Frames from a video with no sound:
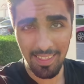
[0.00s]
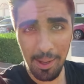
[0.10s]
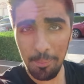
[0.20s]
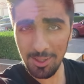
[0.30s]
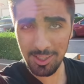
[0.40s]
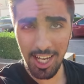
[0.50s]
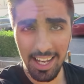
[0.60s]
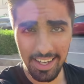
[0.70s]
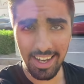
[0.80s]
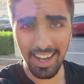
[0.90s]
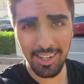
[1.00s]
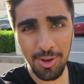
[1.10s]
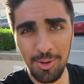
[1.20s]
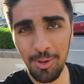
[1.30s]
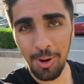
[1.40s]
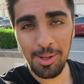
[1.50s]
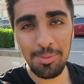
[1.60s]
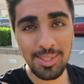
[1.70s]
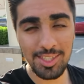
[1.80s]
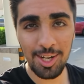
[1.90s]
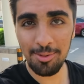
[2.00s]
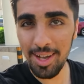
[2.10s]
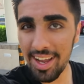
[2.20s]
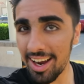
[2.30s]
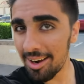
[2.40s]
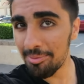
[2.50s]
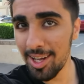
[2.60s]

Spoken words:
They put gel in it. I don't normally put gel in my hair,